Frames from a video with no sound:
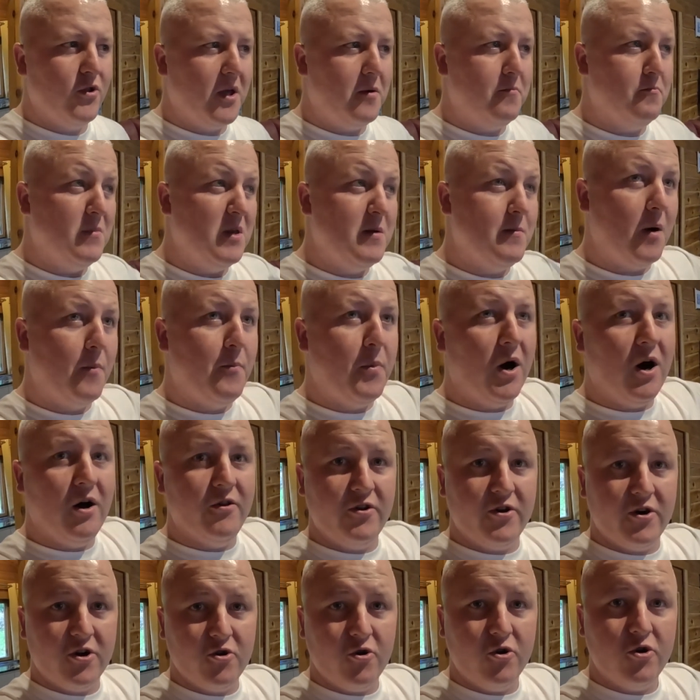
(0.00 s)
Then me and my
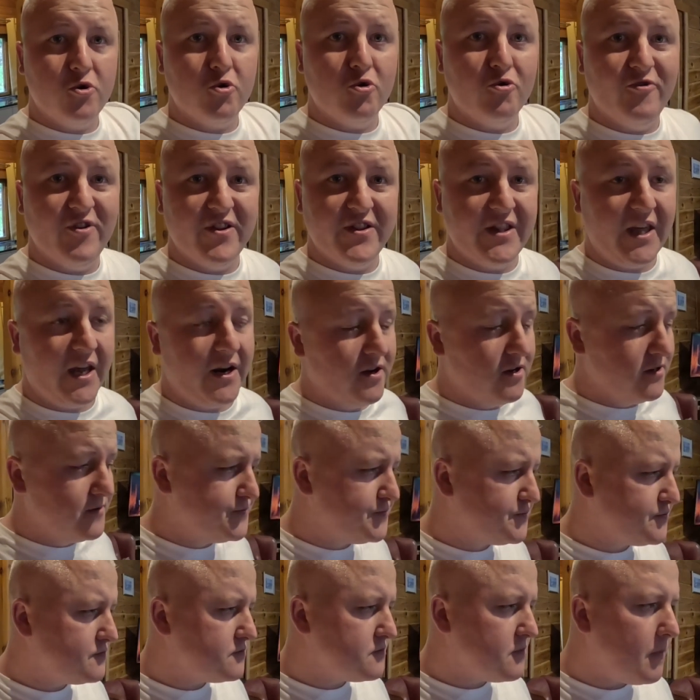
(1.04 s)
partner are going to go for dinner
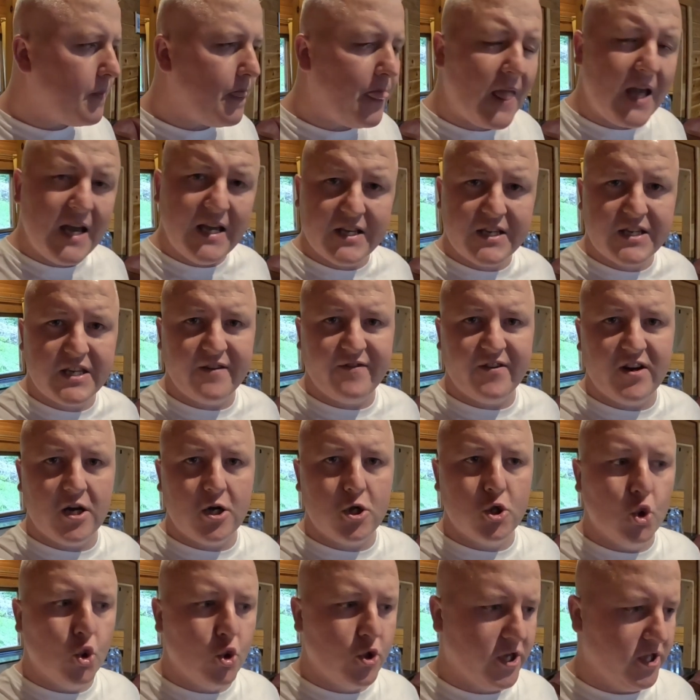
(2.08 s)
at 7
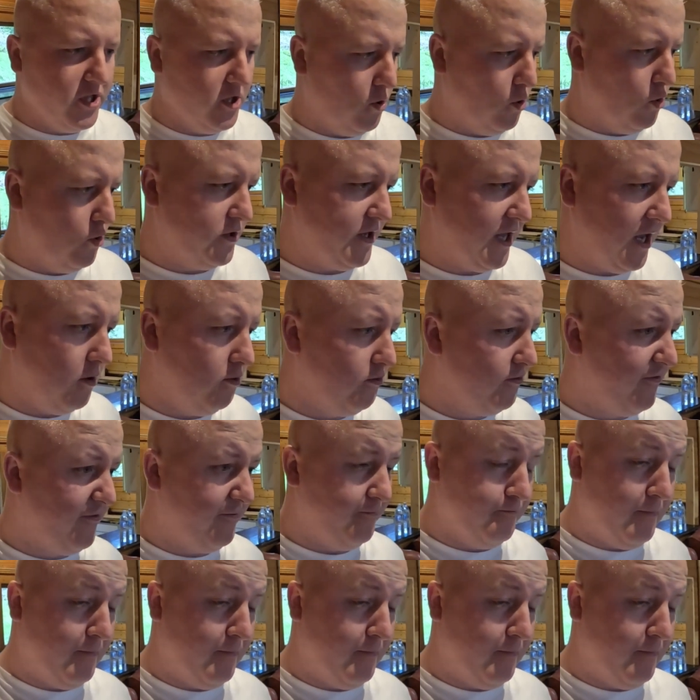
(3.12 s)
o'clock in the hotel.